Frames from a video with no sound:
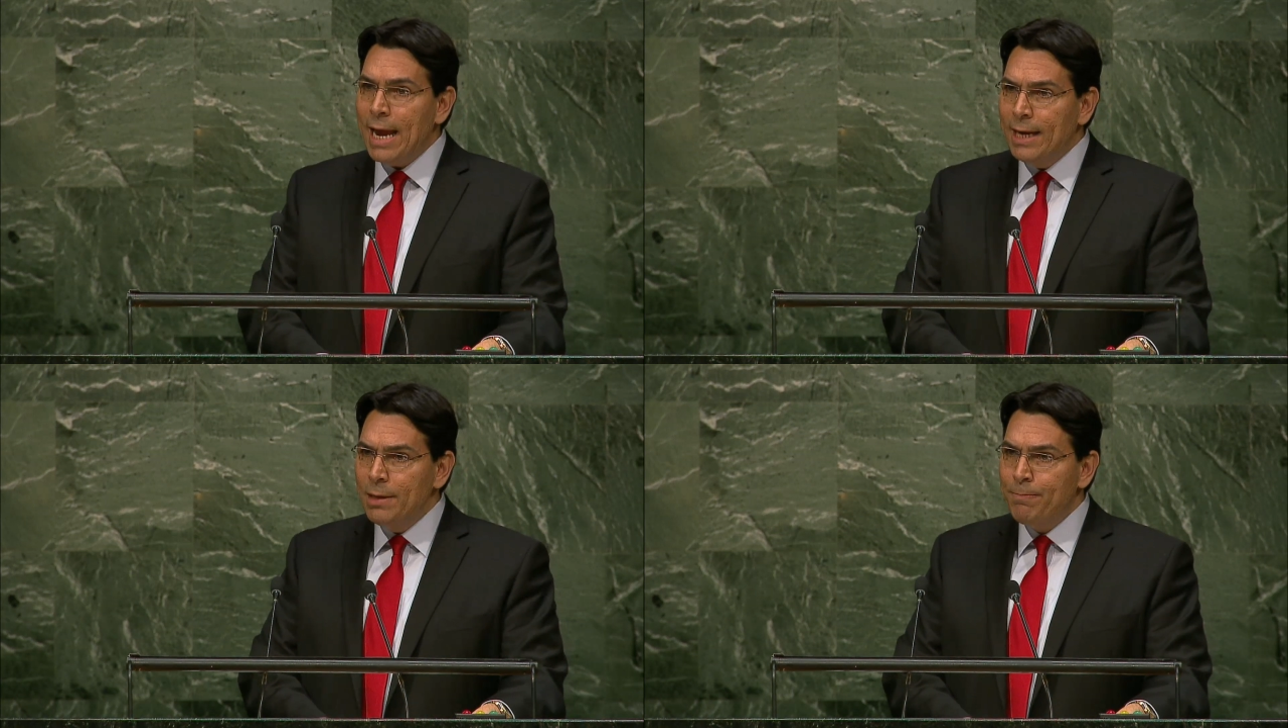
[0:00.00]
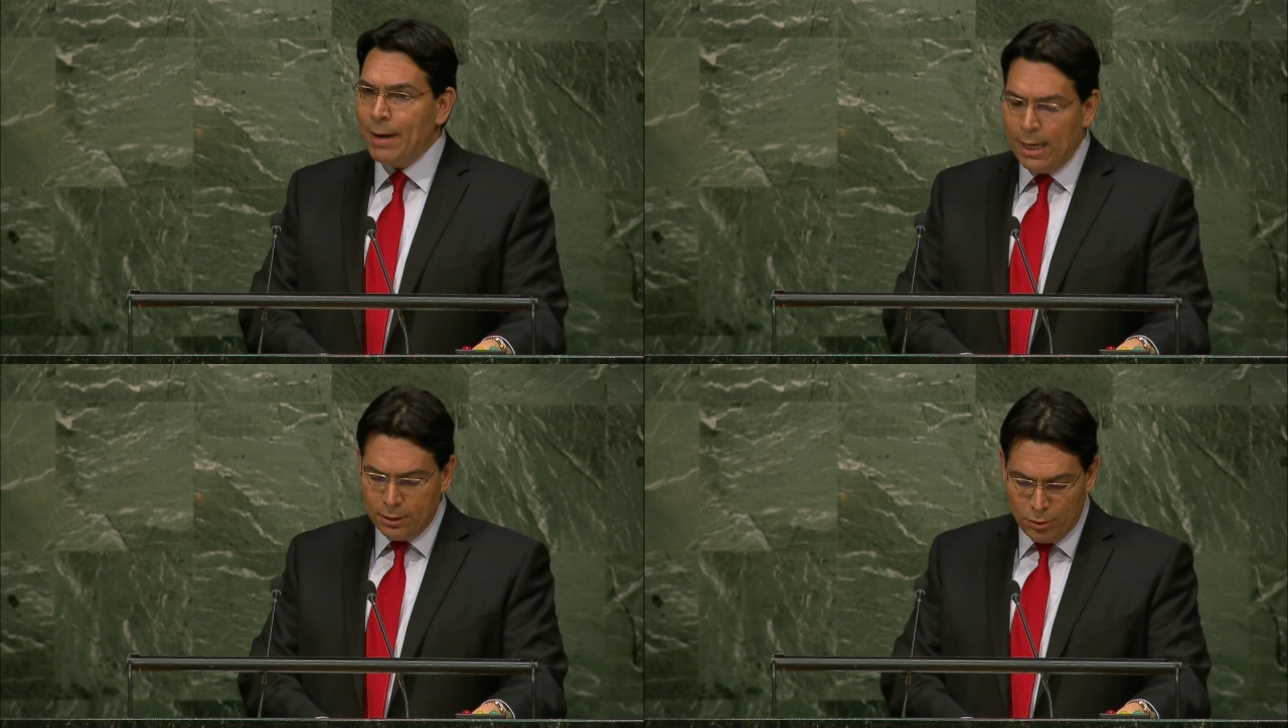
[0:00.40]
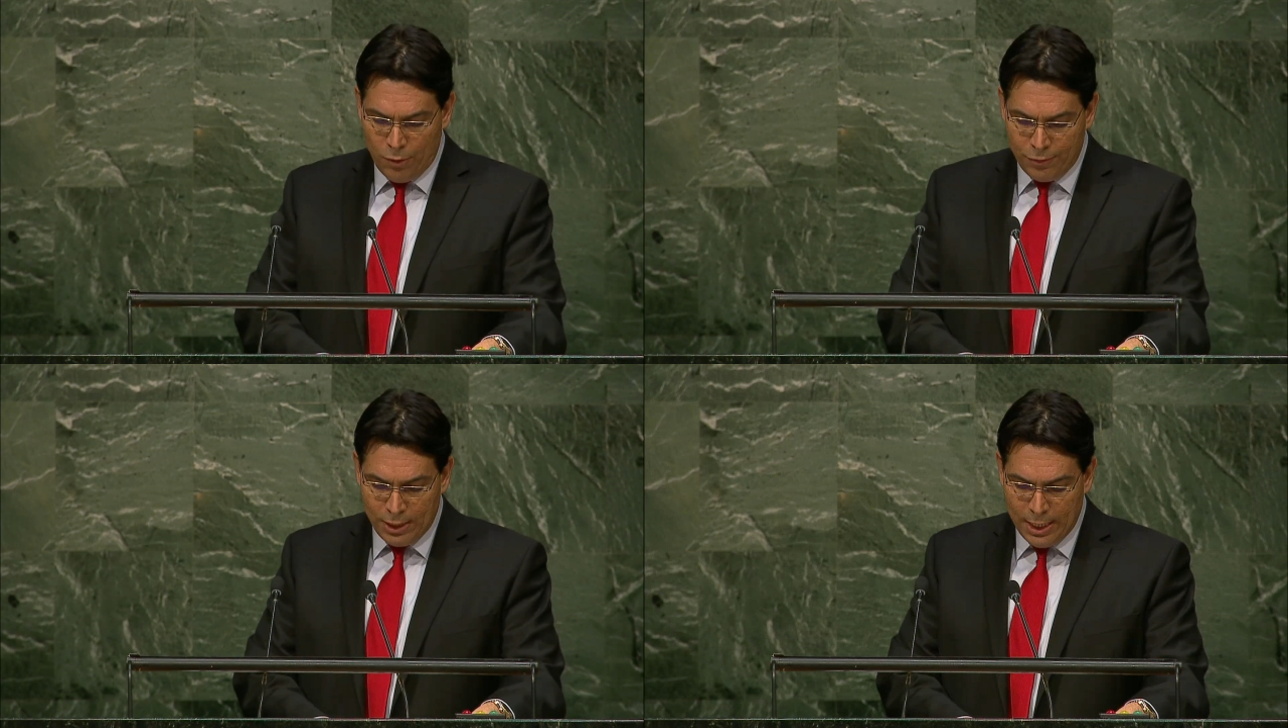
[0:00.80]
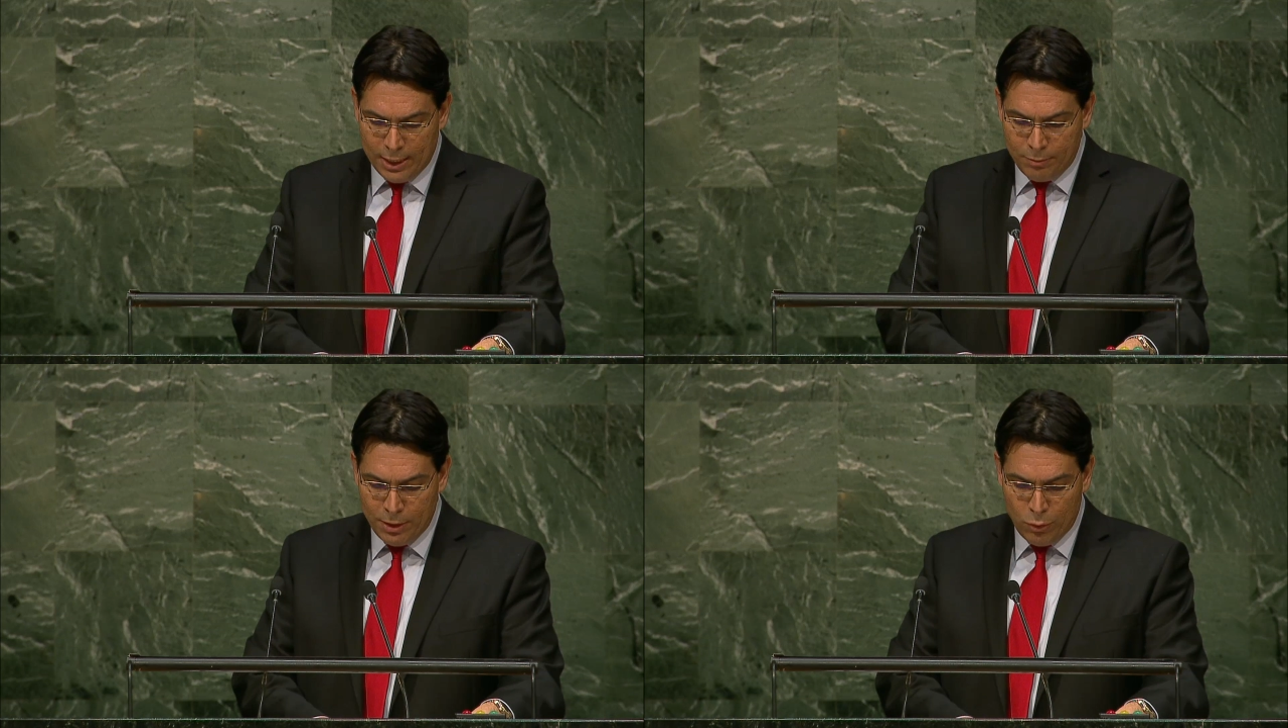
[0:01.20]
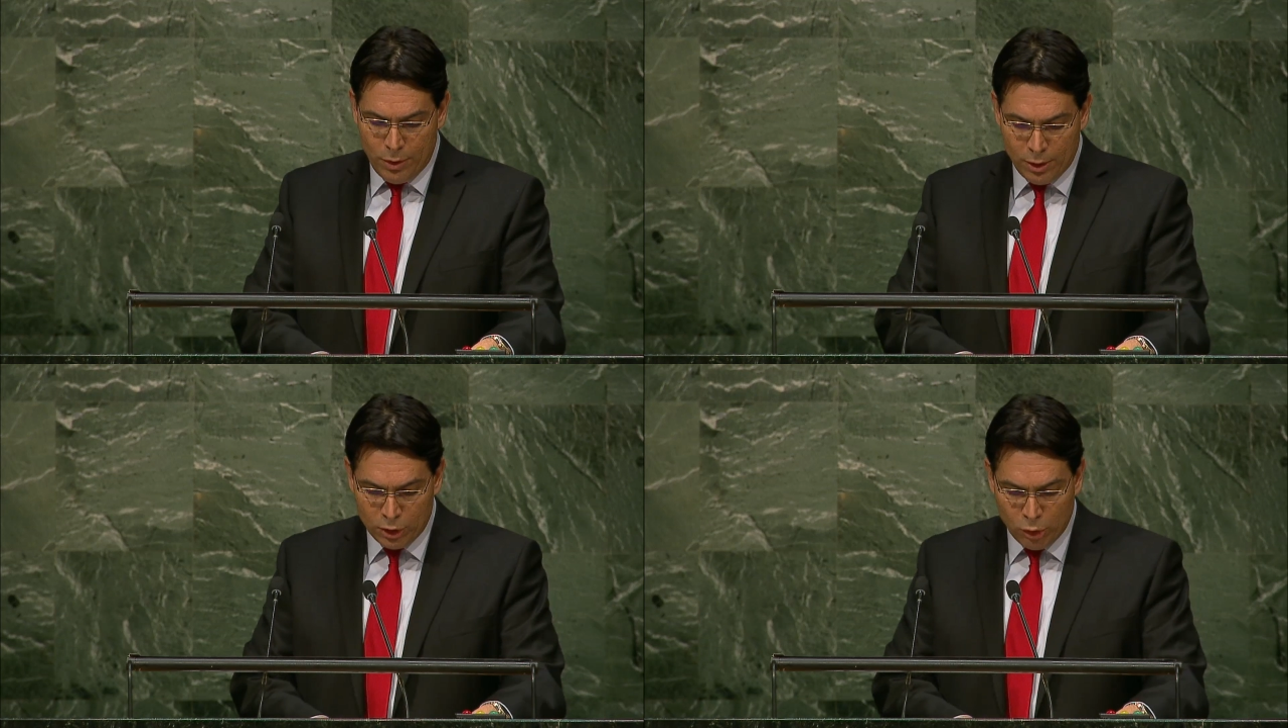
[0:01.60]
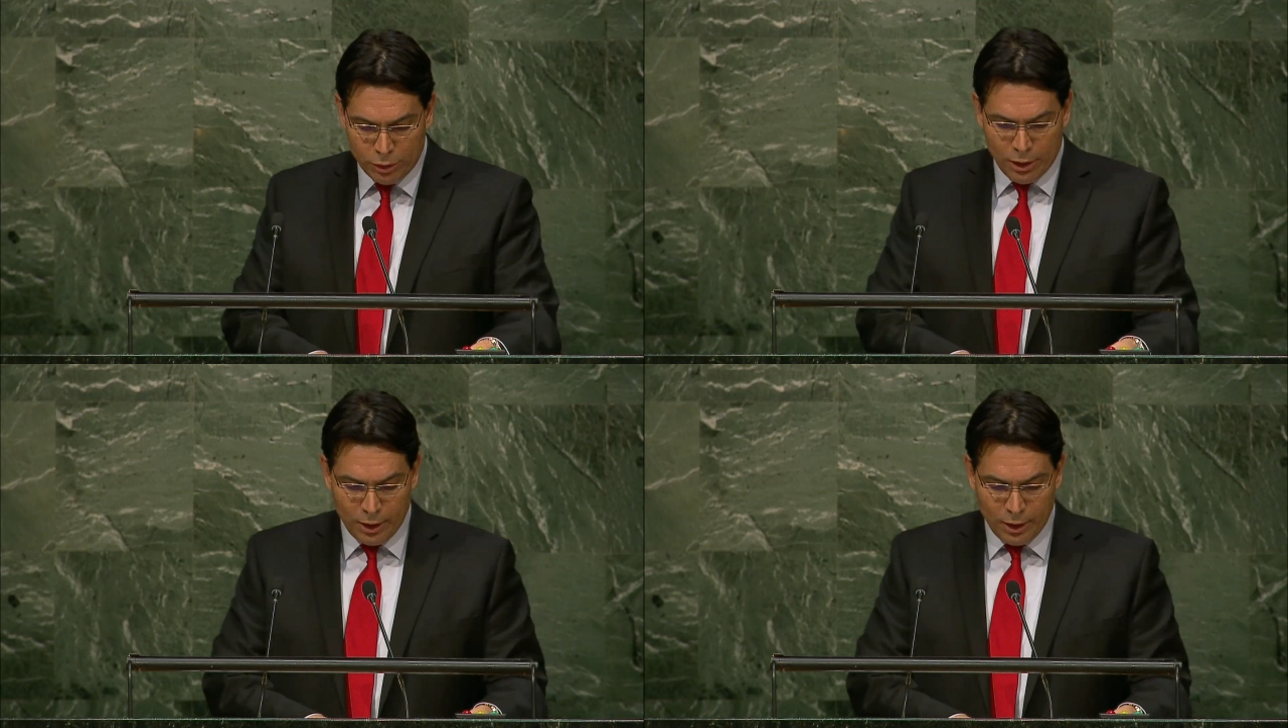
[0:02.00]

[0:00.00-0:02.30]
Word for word: any part of the land between the Jordan